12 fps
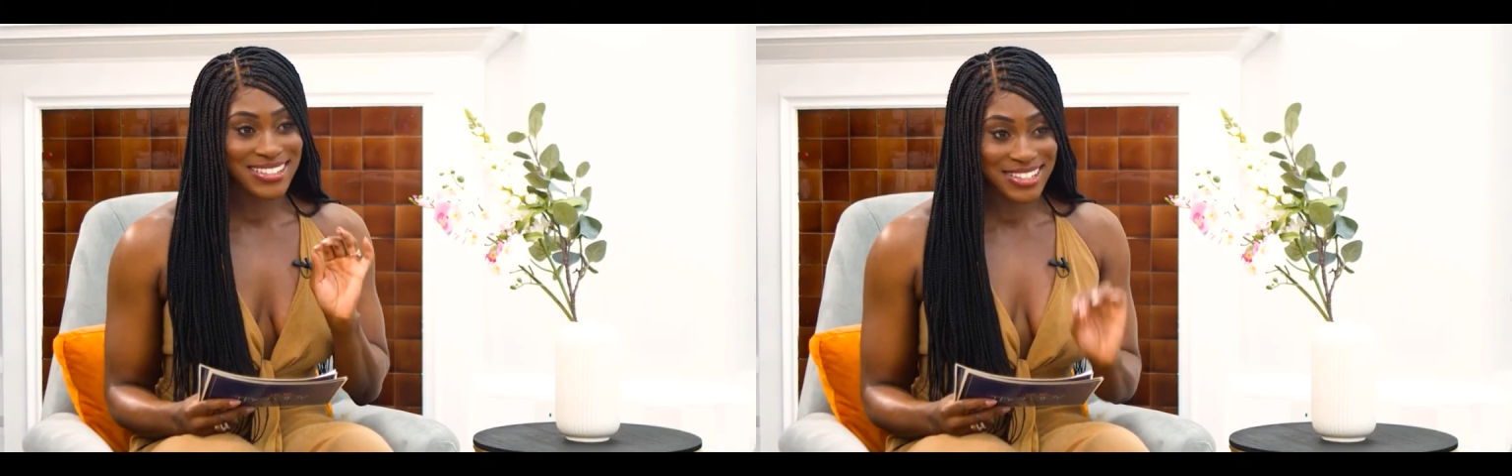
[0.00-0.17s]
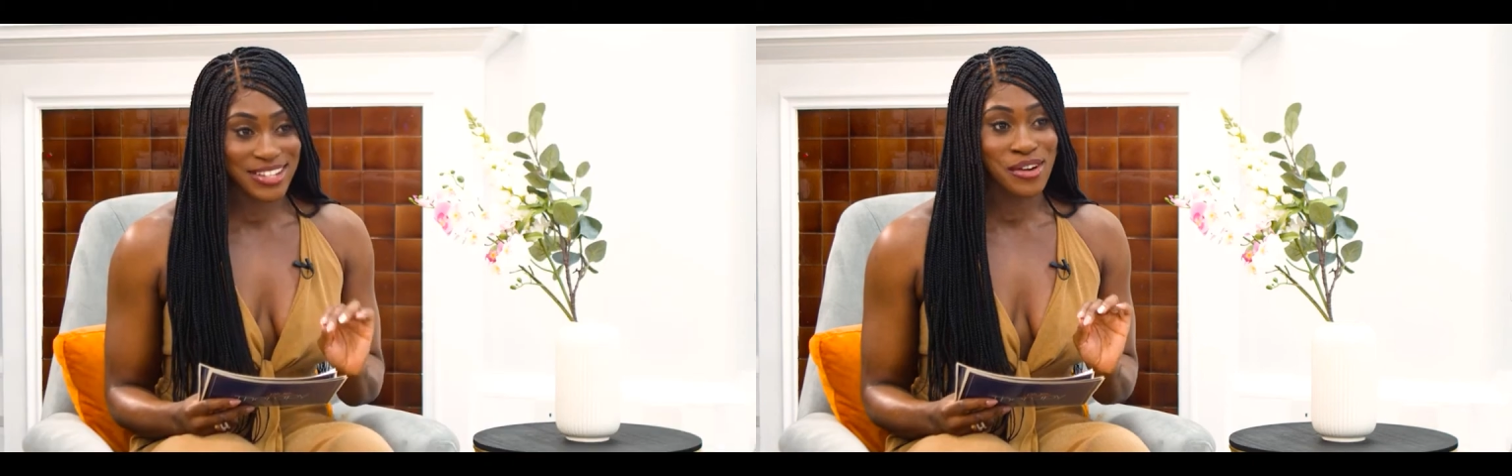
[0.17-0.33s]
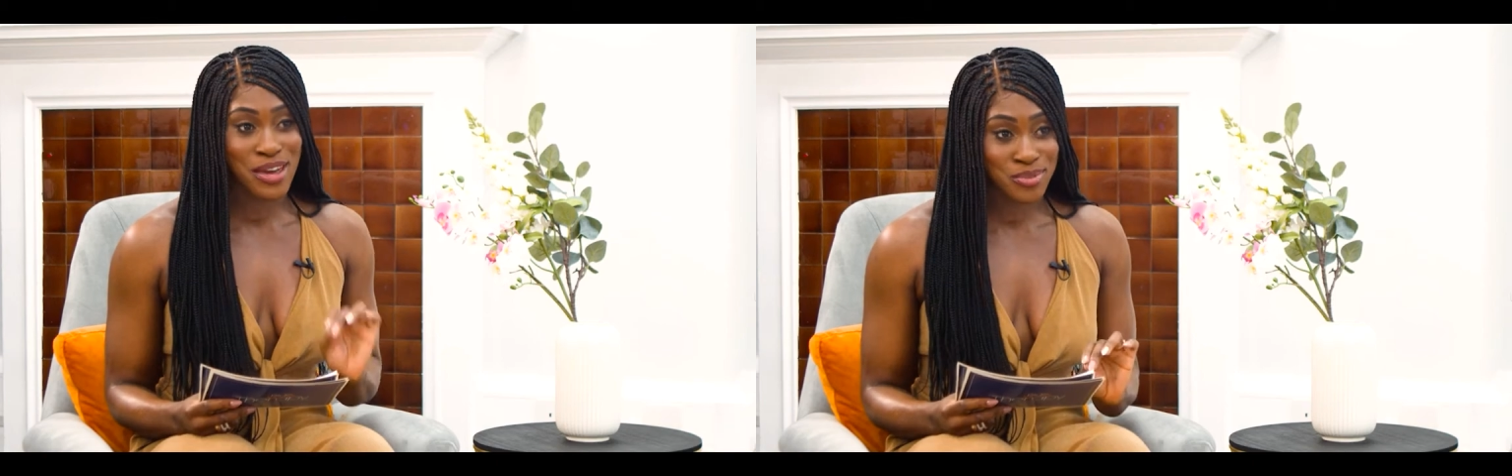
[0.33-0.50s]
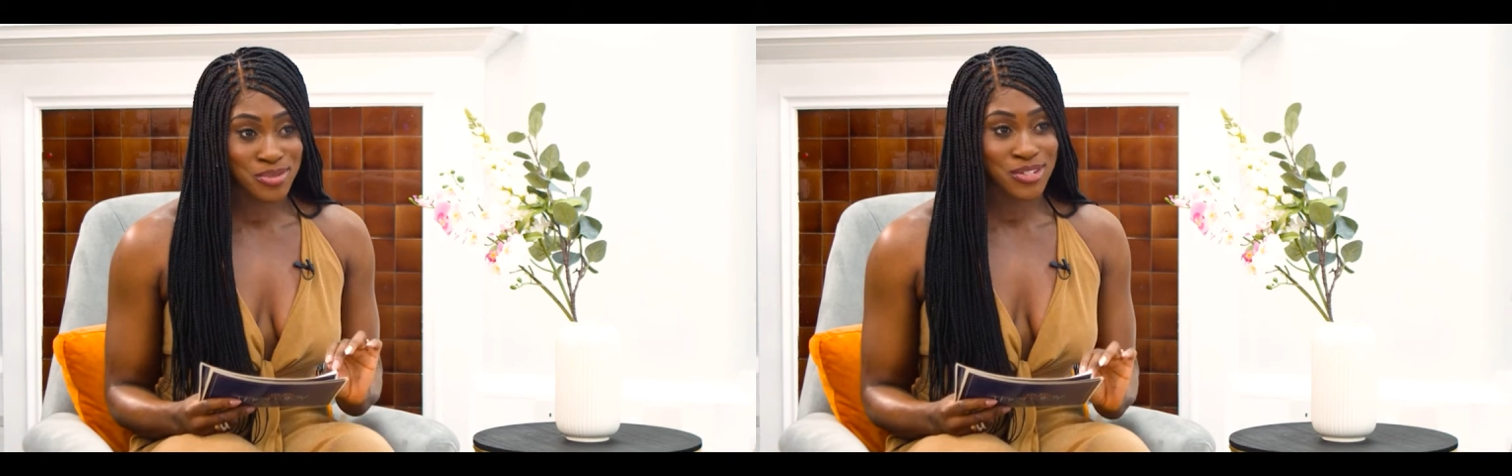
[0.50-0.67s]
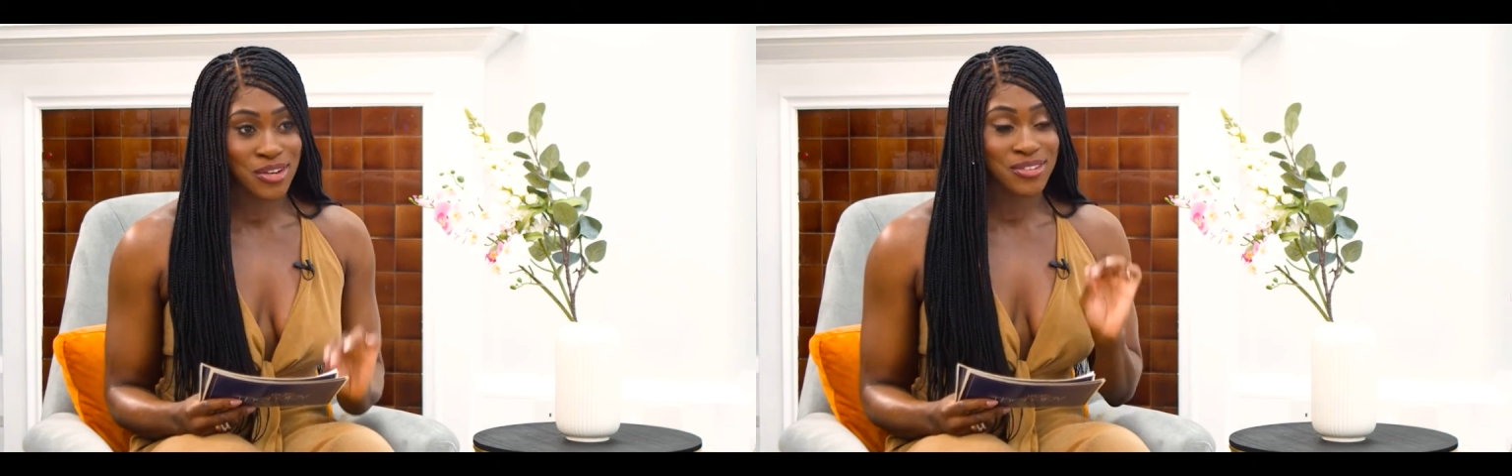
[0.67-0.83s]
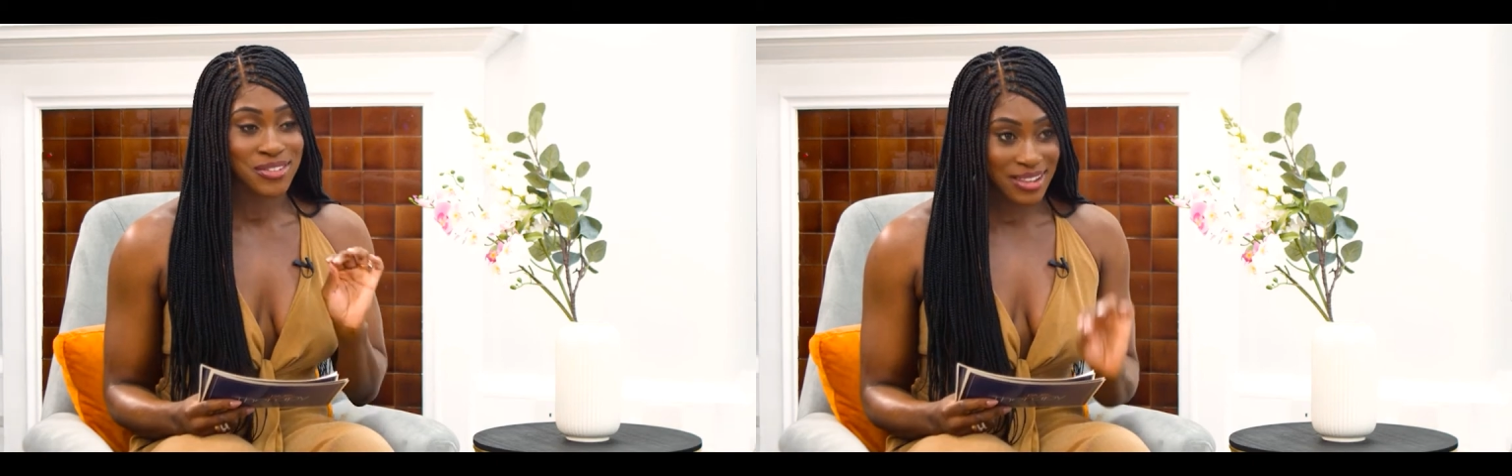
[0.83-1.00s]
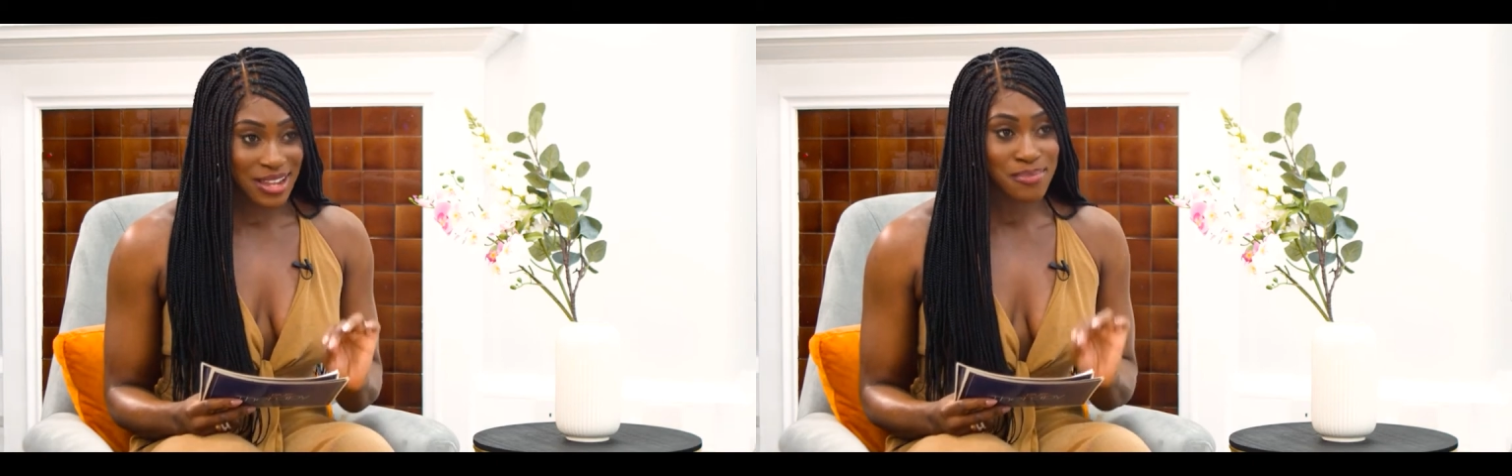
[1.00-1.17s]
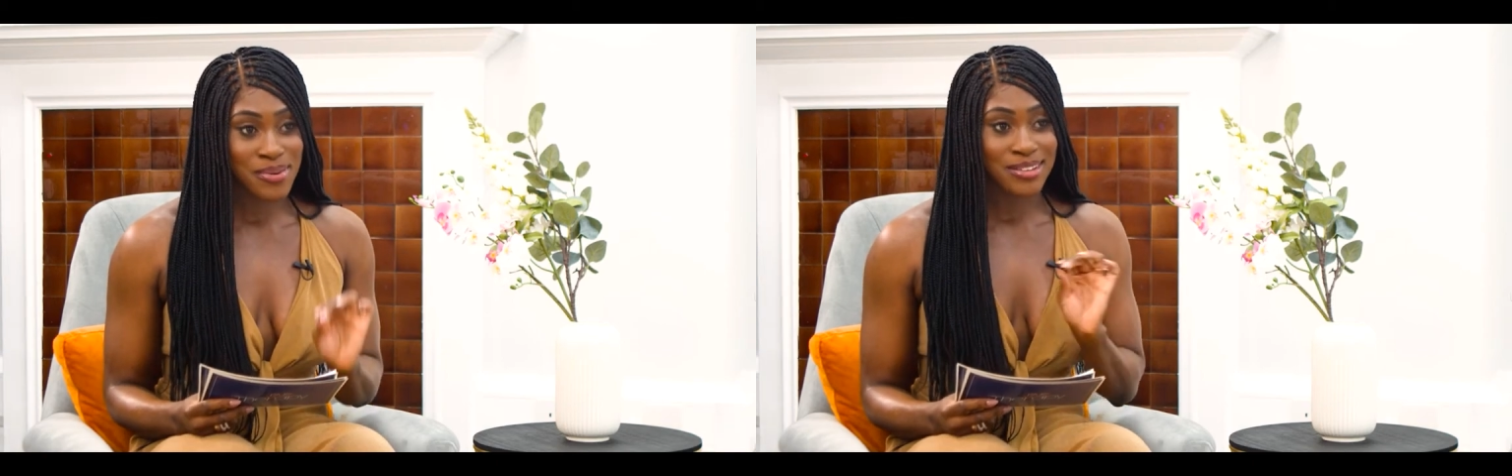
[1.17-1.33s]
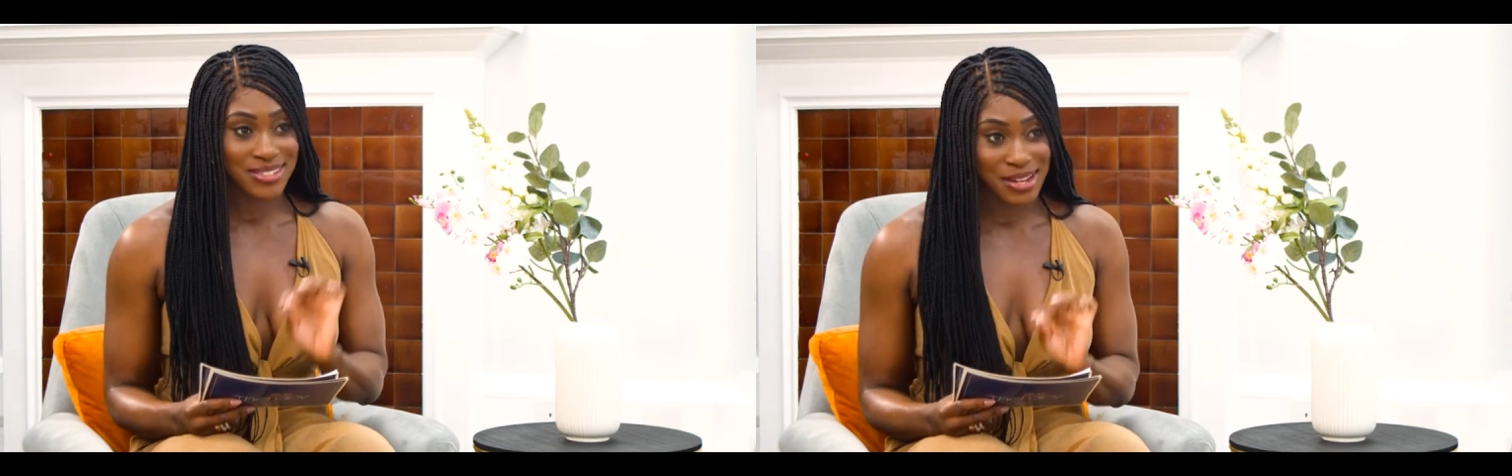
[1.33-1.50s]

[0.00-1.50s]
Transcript: single episode, Clubhouse,